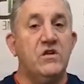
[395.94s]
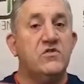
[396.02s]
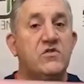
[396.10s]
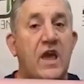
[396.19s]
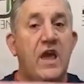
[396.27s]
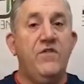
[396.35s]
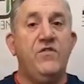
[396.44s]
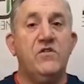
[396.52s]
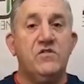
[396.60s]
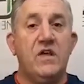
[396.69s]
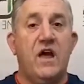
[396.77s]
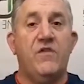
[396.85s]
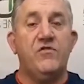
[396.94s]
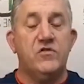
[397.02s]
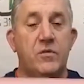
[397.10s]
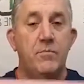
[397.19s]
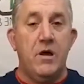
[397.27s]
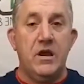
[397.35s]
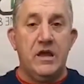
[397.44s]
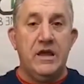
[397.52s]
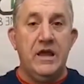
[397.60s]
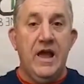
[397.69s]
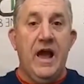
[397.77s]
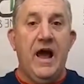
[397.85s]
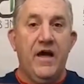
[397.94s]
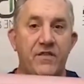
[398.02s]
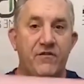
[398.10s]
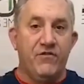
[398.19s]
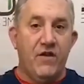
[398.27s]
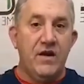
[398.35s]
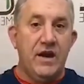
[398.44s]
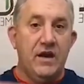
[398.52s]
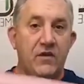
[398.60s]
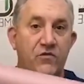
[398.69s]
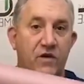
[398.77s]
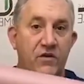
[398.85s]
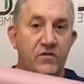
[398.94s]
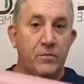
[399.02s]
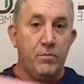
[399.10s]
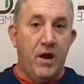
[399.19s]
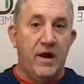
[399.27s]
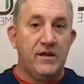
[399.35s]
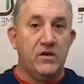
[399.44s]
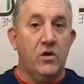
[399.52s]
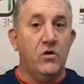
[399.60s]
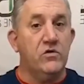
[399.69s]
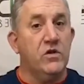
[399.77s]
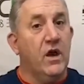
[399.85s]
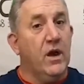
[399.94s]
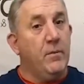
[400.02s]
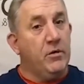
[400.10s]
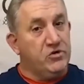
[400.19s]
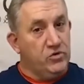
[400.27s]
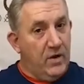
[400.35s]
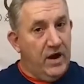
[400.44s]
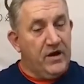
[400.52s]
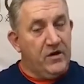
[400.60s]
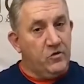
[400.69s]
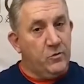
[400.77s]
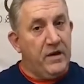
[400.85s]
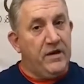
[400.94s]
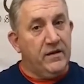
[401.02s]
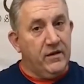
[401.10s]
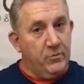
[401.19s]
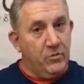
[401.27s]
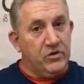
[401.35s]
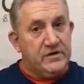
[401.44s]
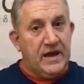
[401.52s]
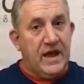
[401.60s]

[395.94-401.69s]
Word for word: going to save yourself some money on the front end as far as the product goes, but you are going to spend a little more